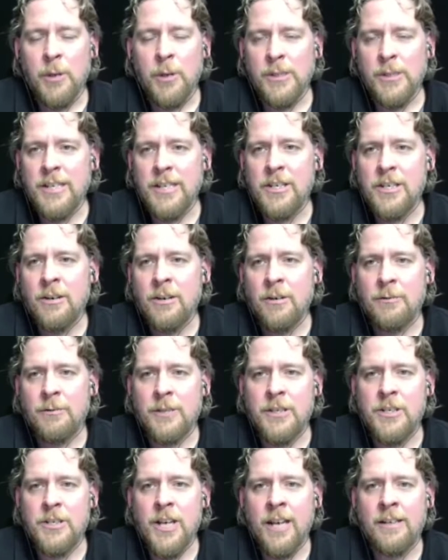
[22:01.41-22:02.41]
position of
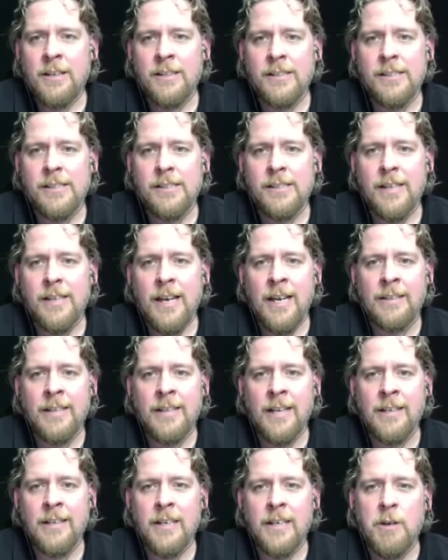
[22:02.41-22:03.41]
the channels, and
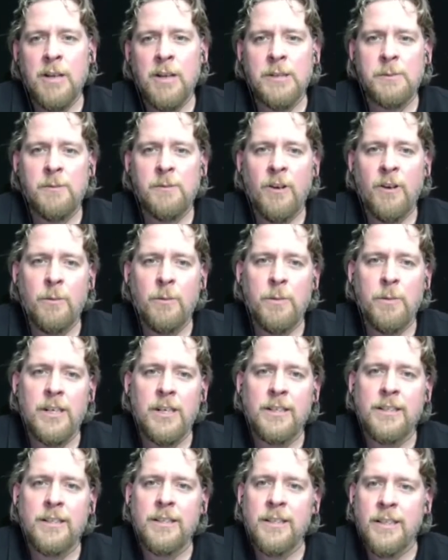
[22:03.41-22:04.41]
then the
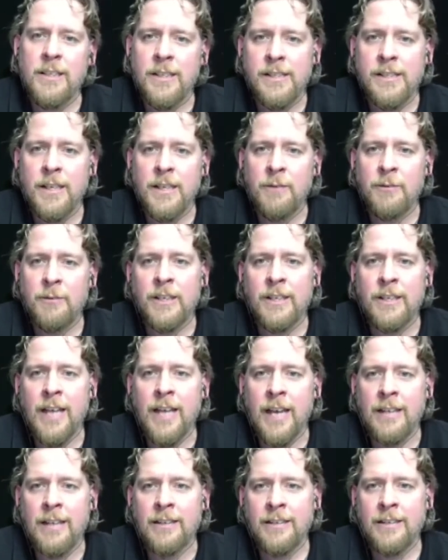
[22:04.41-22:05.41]
transferability is given
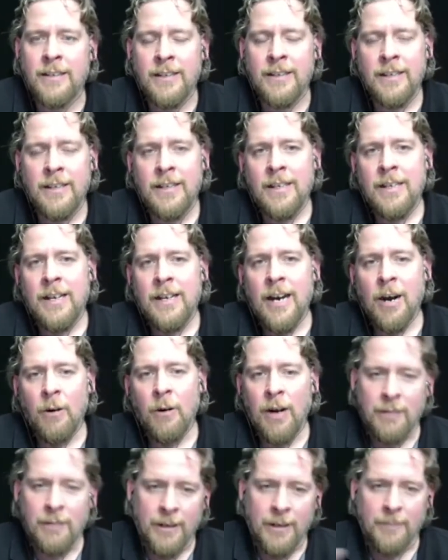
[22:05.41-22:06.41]
again.
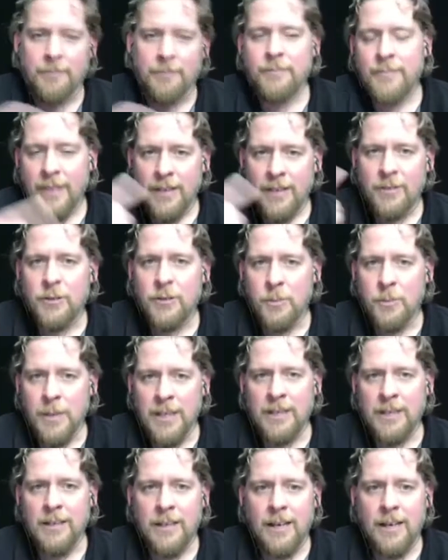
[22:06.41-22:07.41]
However, to
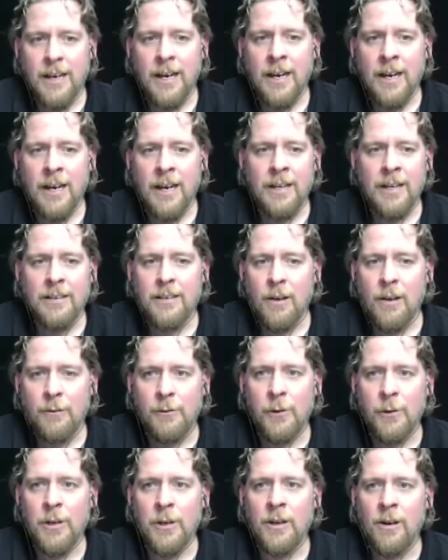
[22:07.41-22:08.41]
be
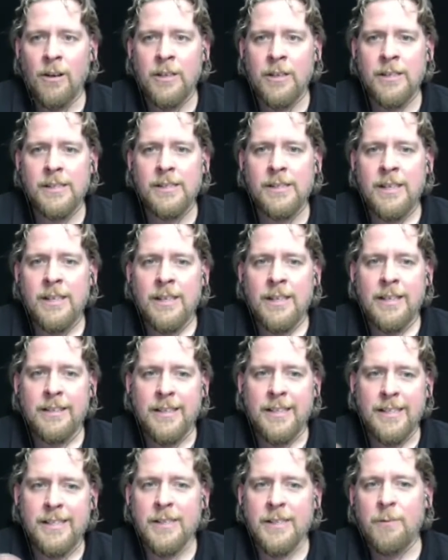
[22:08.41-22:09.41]
fully honest,
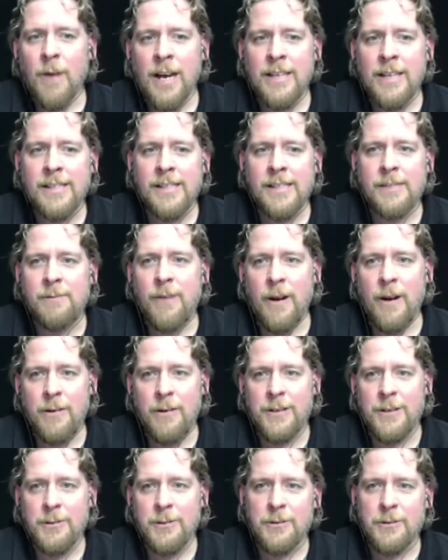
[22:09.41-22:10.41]
this device is
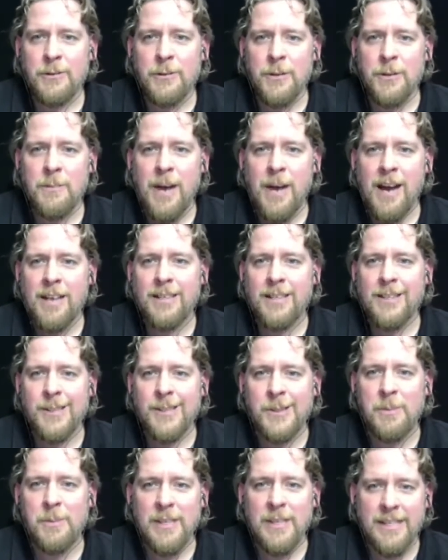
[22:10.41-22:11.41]
very new to the market,
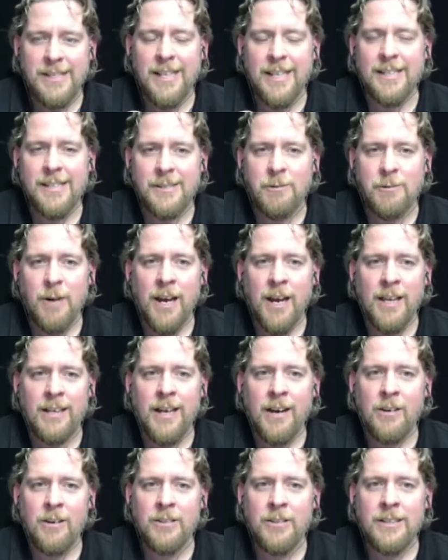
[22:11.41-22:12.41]
so please let's try it
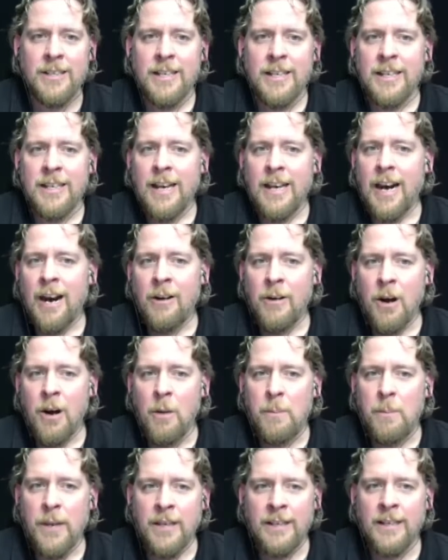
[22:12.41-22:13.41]
out.
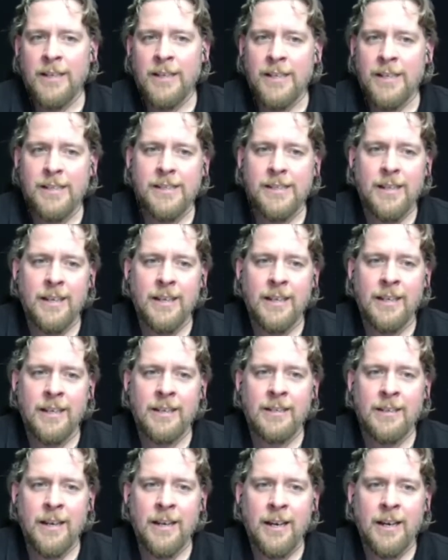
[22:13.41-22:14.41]
Our opinion is
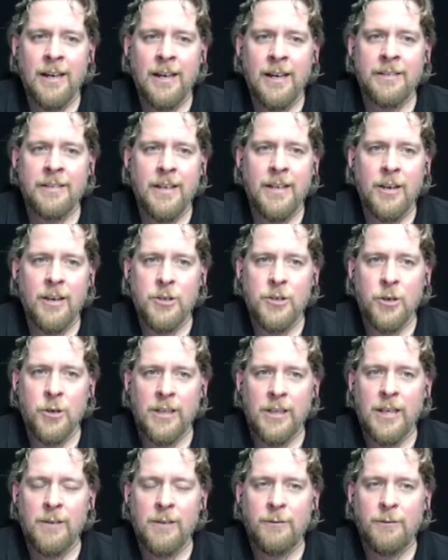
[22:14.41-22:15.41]
it
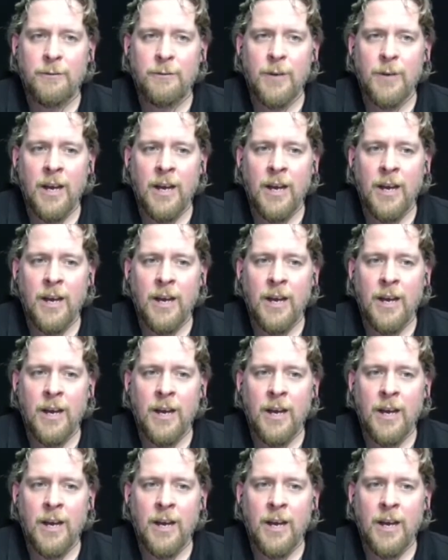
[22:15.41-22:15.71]
should give